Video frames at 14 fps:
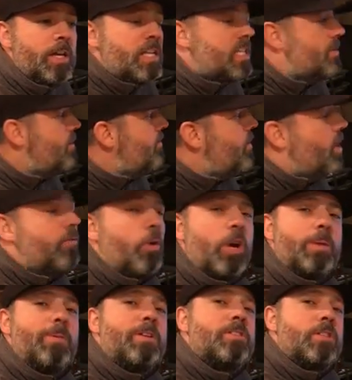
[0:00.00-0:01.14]
Some of you have already
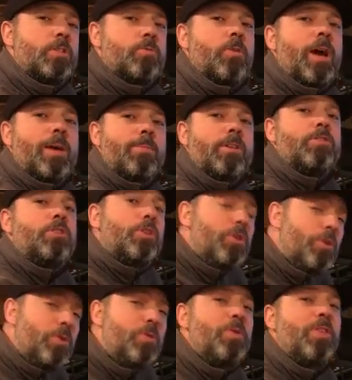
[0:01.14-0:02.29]
been subscribing
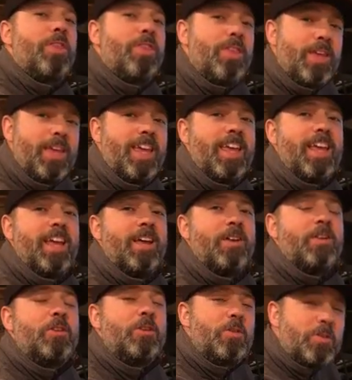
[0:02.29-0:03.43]
to the
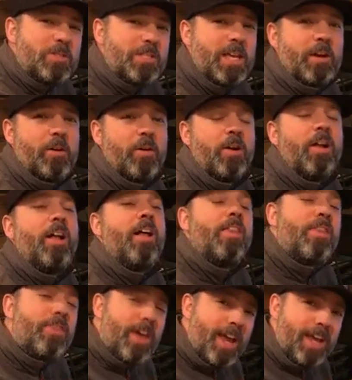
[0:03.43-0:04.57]
newsletter.
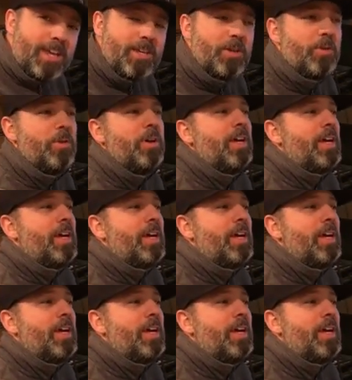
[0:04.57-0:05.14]
Thank you.